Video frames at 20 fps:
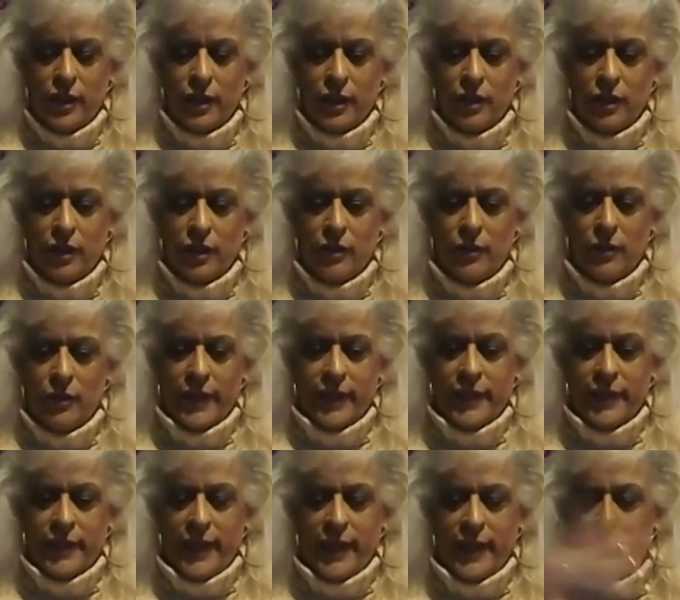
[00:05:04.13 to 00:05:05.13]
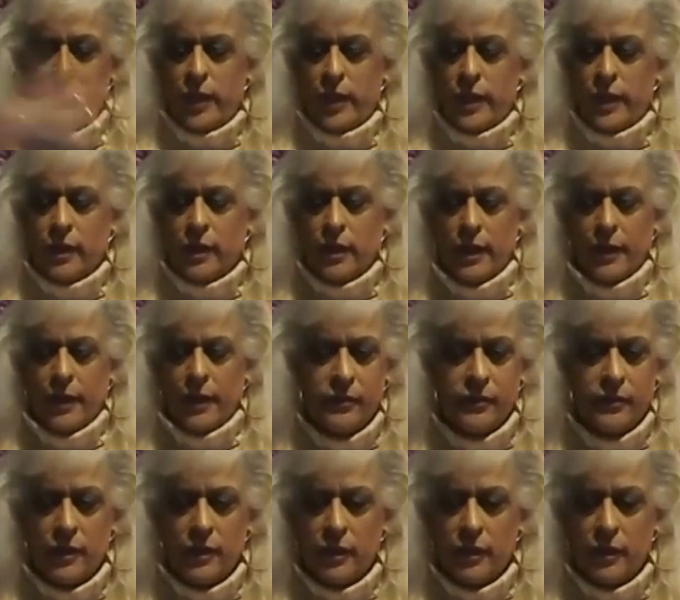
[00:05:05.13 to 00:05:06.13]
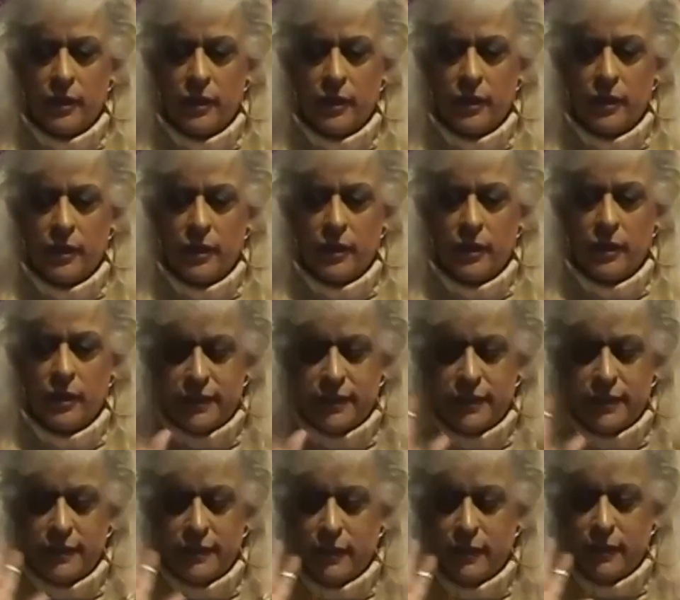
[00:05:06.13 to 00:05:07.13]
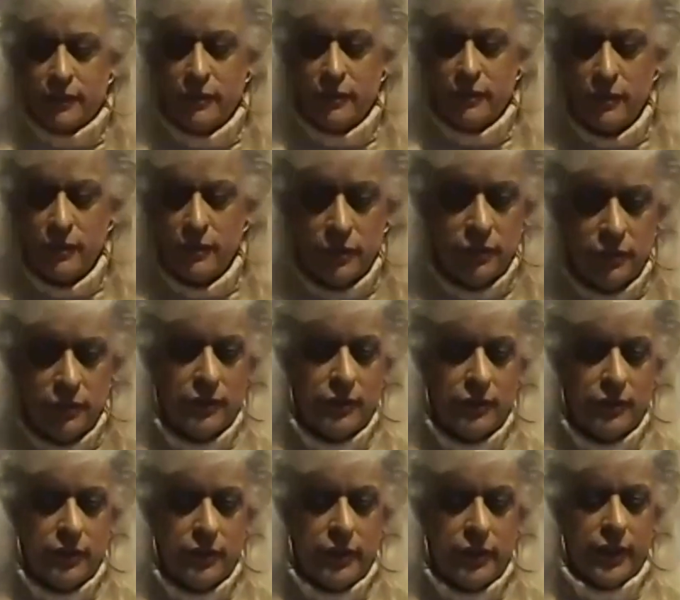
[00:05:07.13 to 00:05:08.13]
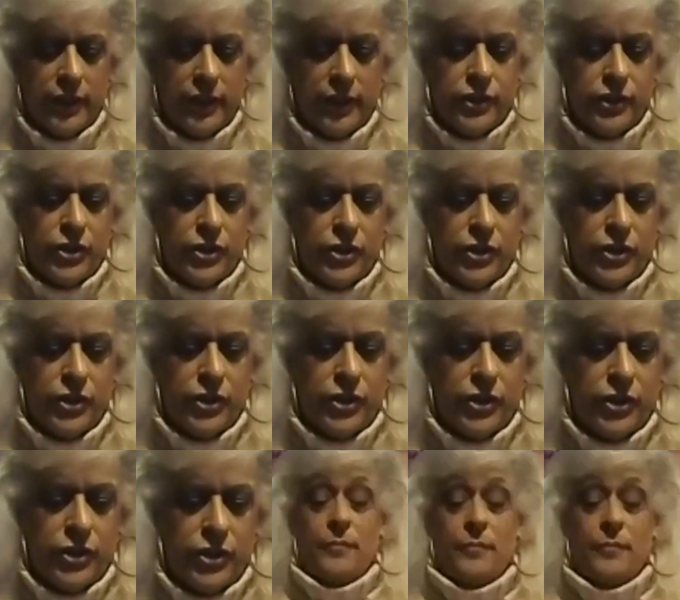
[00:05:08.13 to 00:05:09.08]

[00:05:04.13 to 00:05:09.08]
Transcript: and then they want to cut it up. So that's another issue altogether.